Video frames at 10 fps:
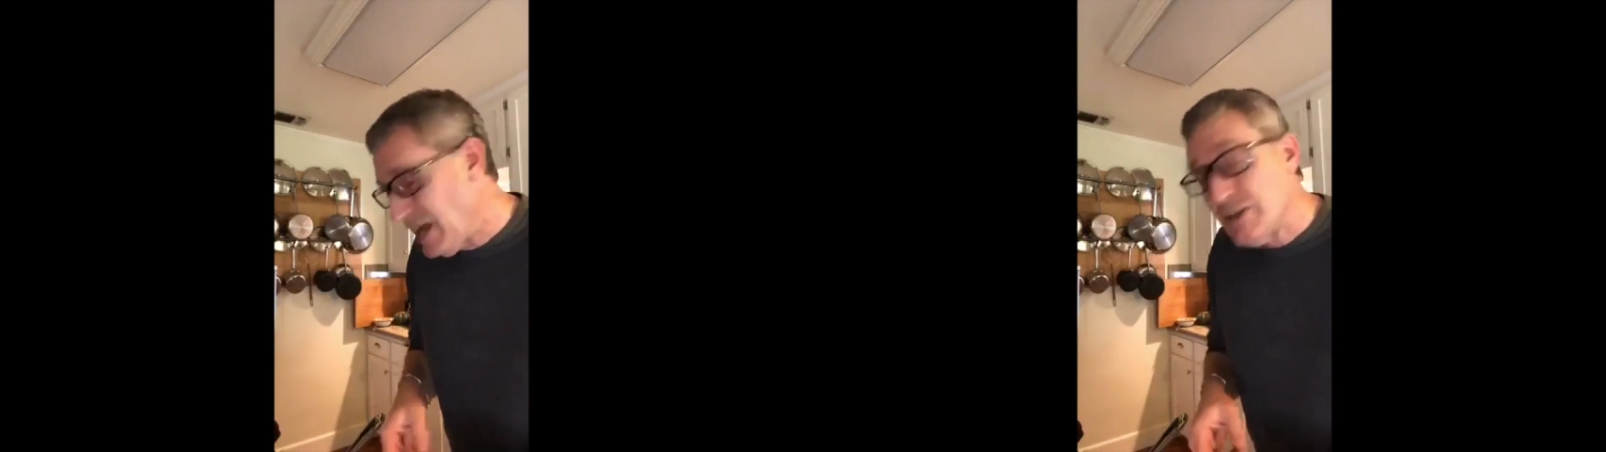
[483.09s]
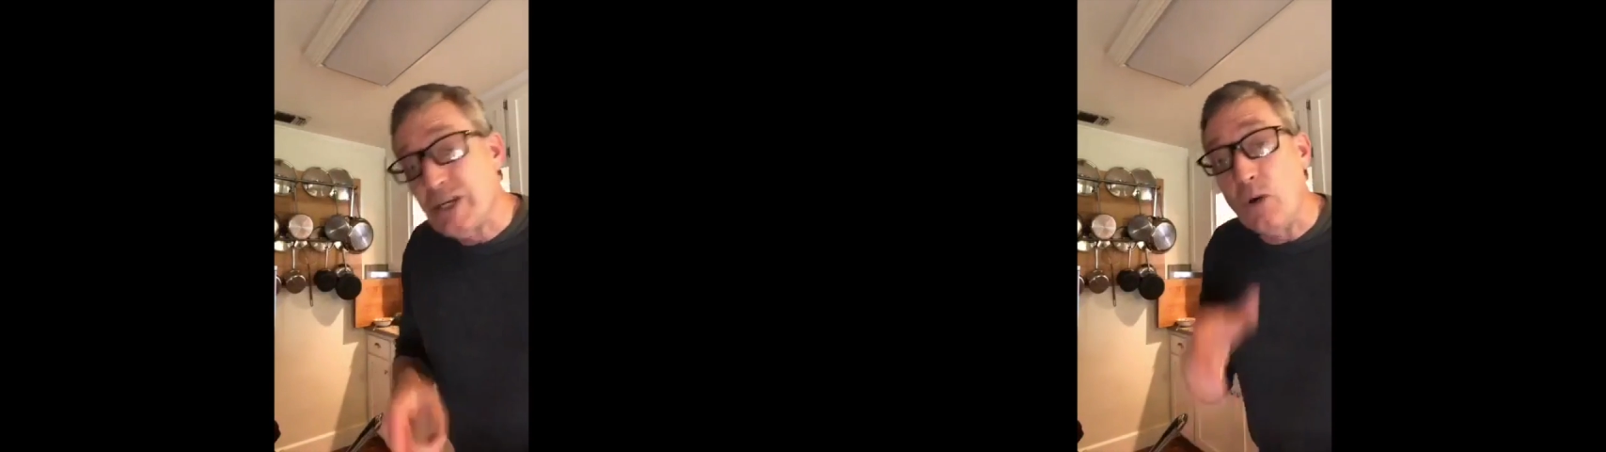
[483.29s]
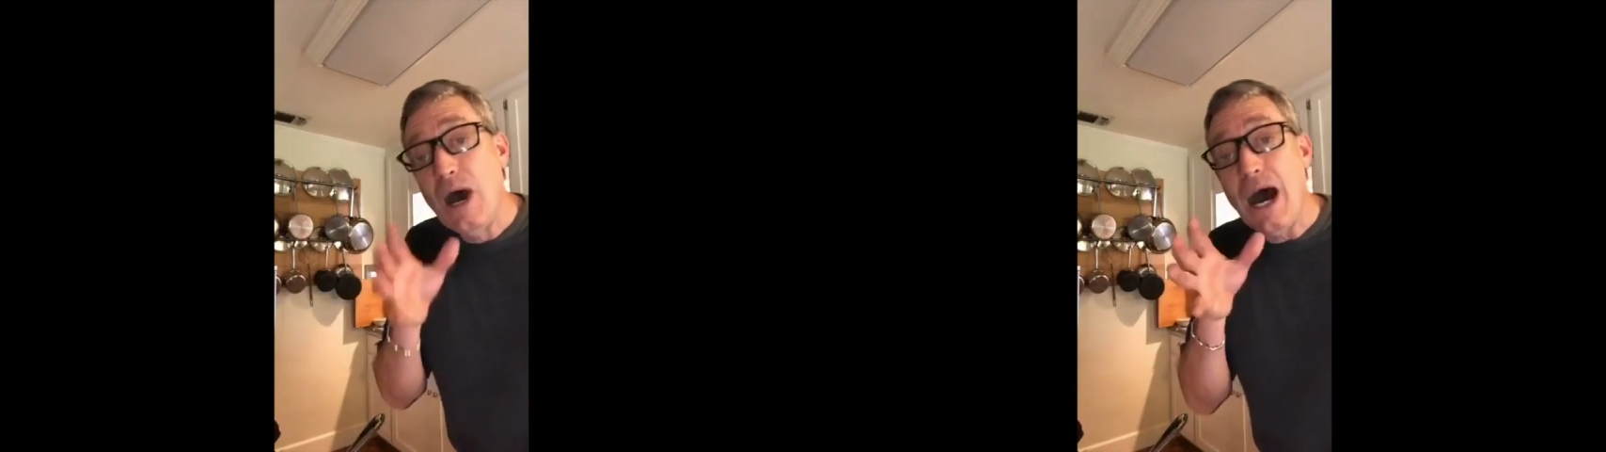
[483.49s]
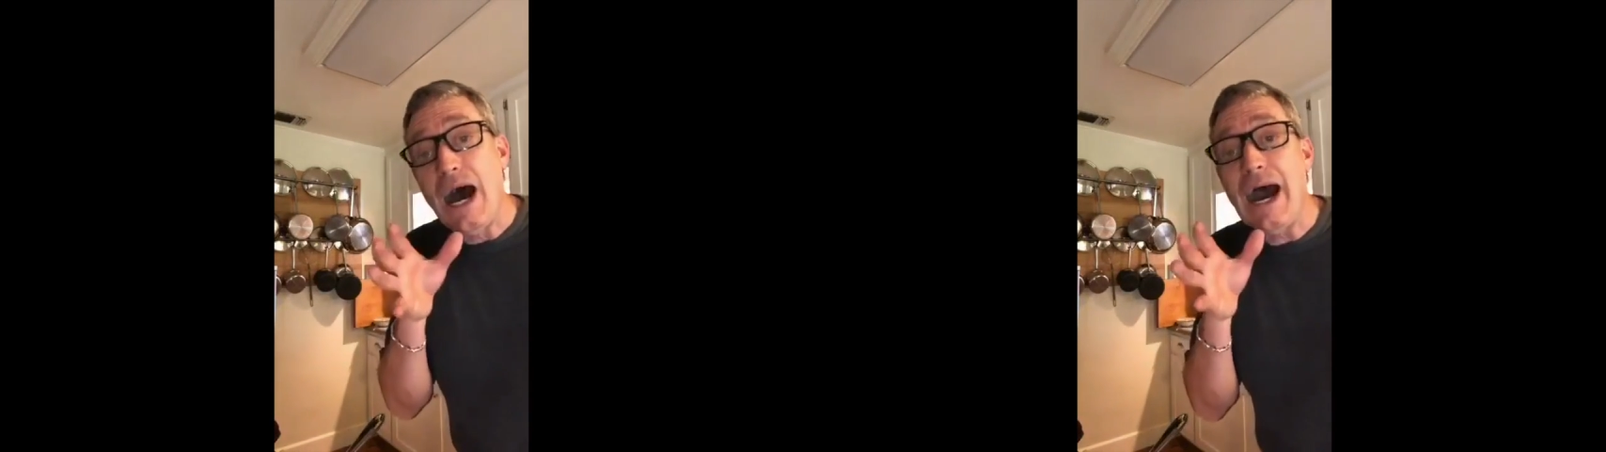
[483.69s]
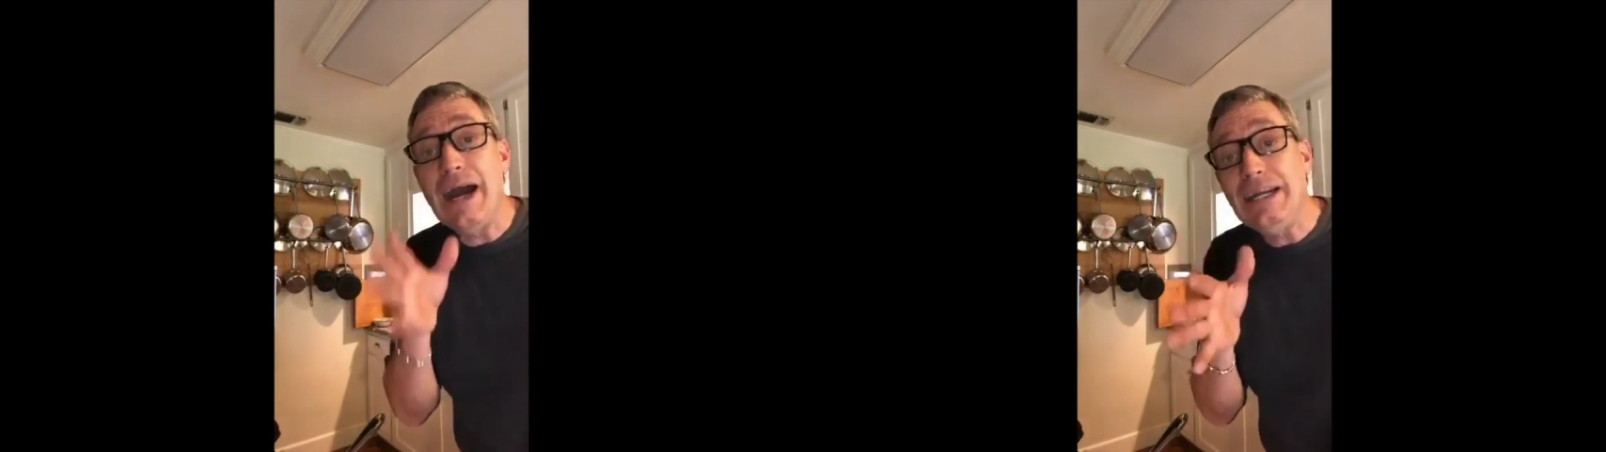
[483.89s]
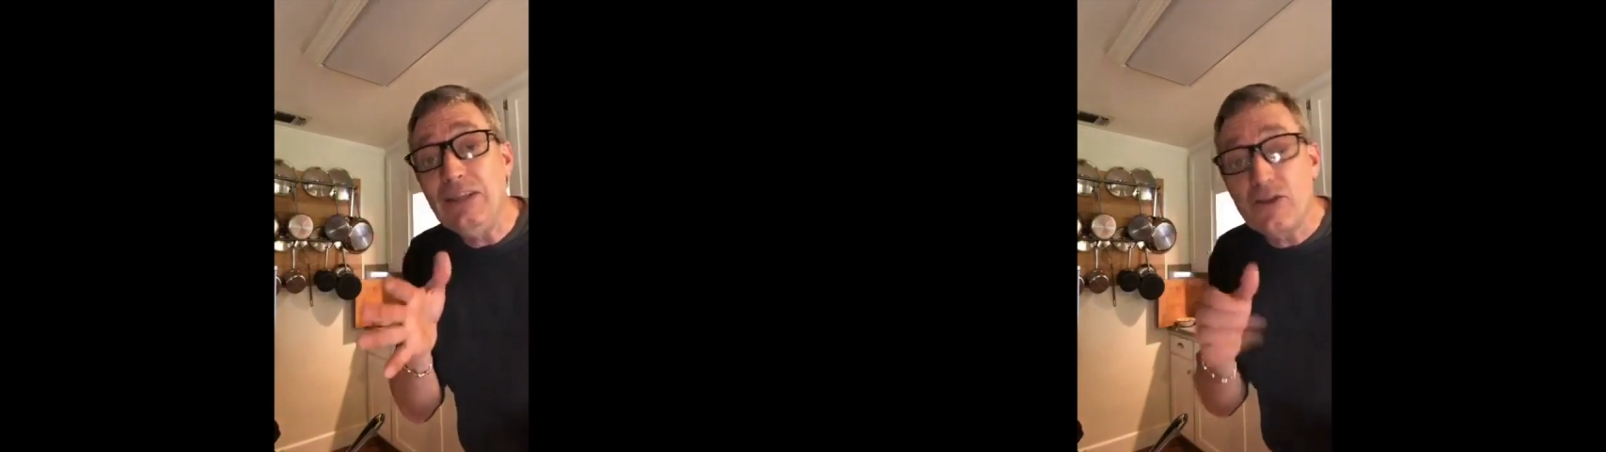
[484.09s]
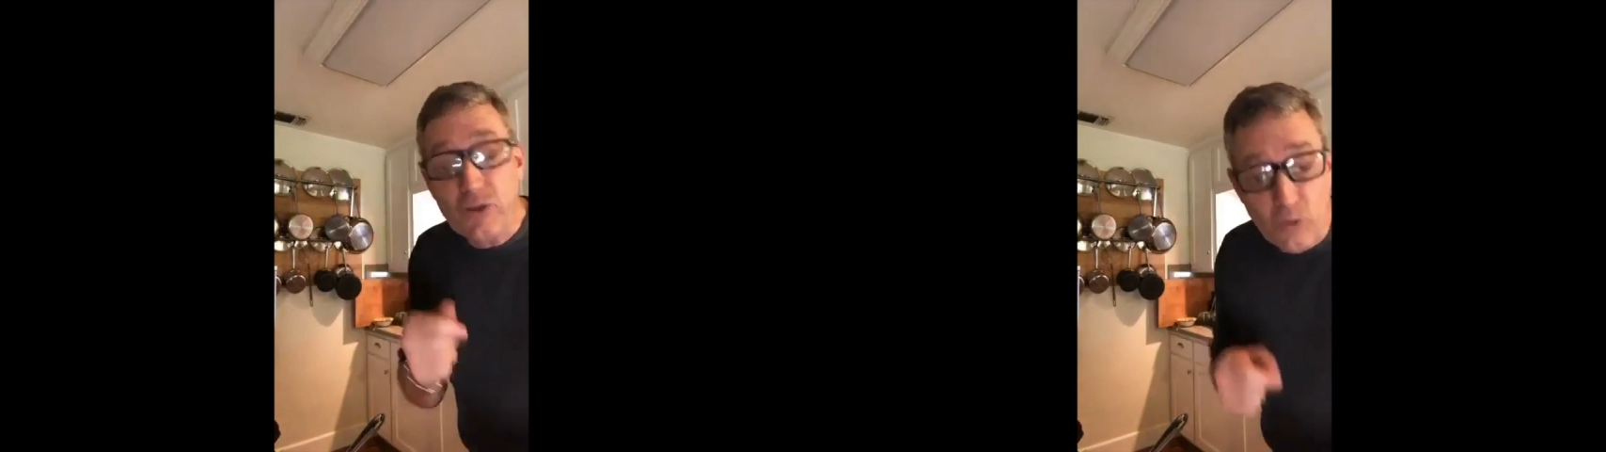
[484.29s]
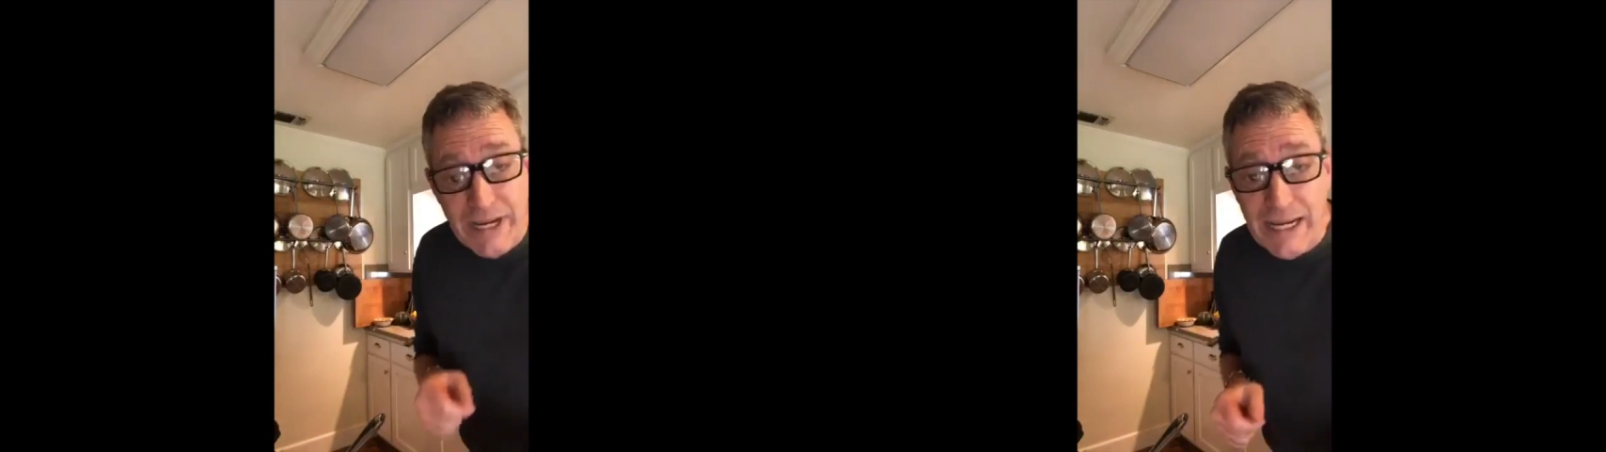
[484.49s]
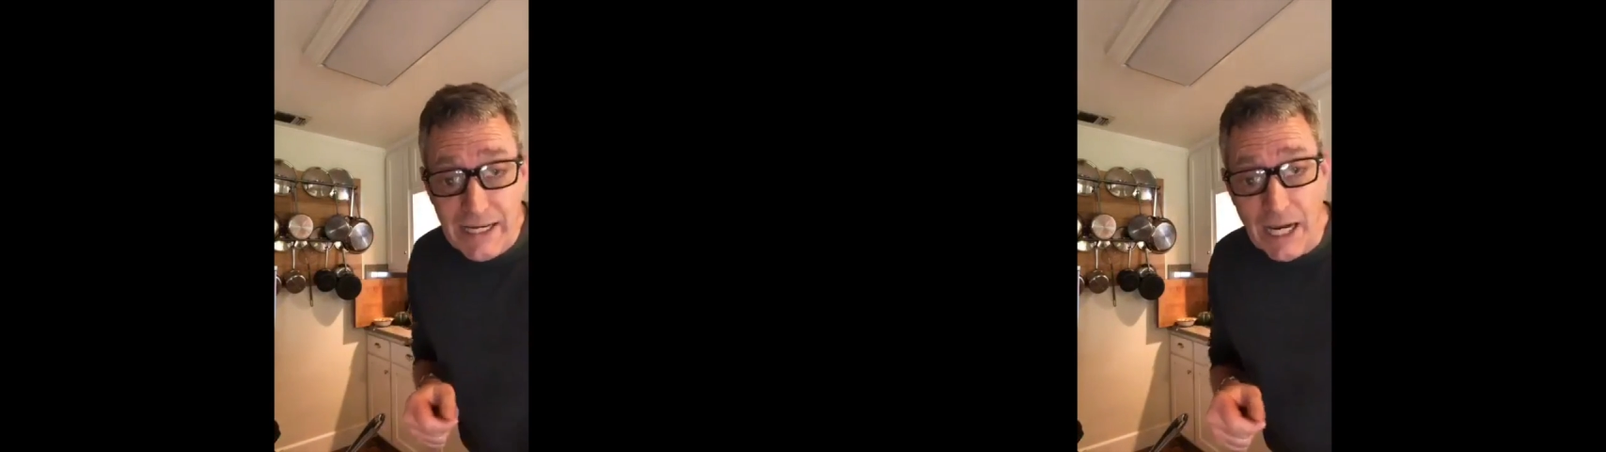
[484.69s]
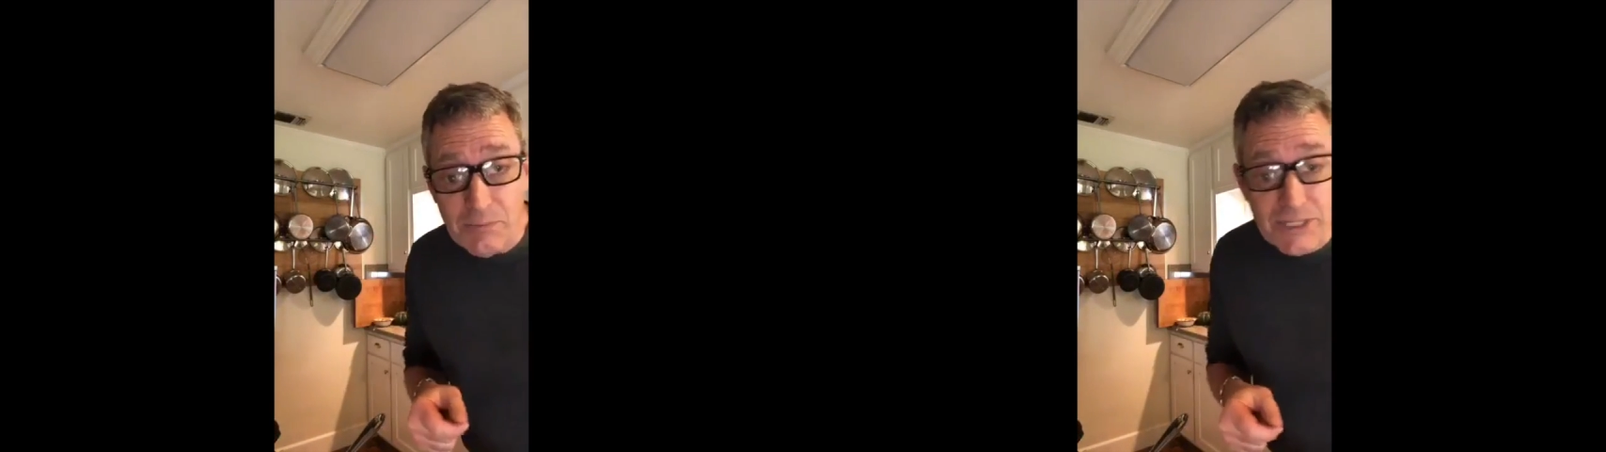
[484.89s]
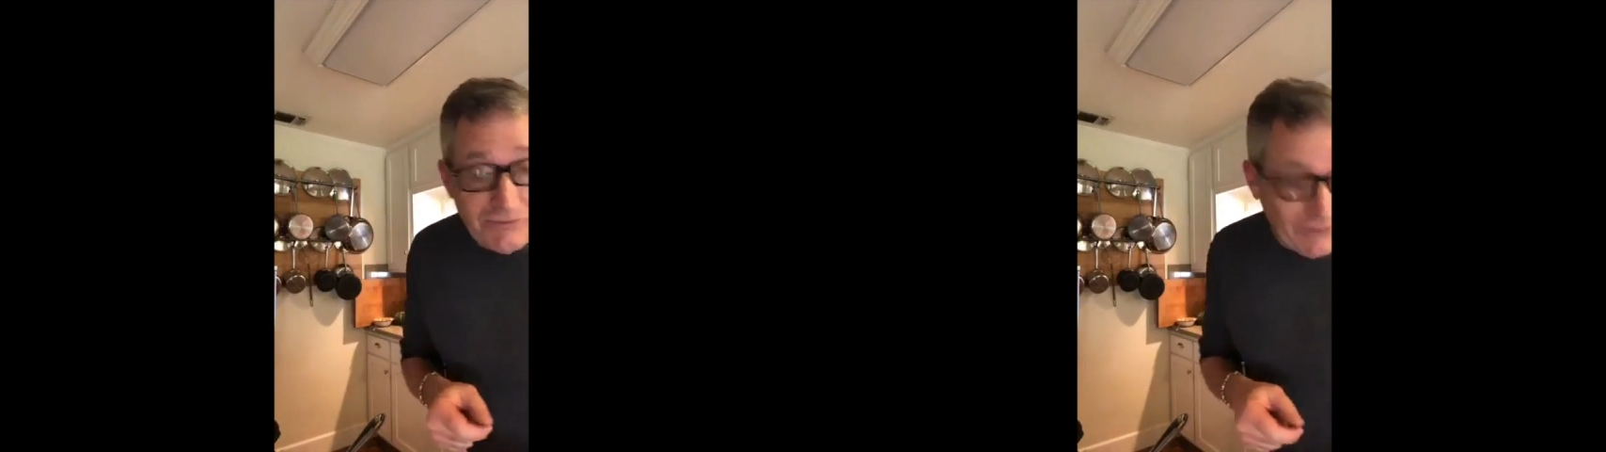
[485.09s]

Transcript: So I need 3 cups of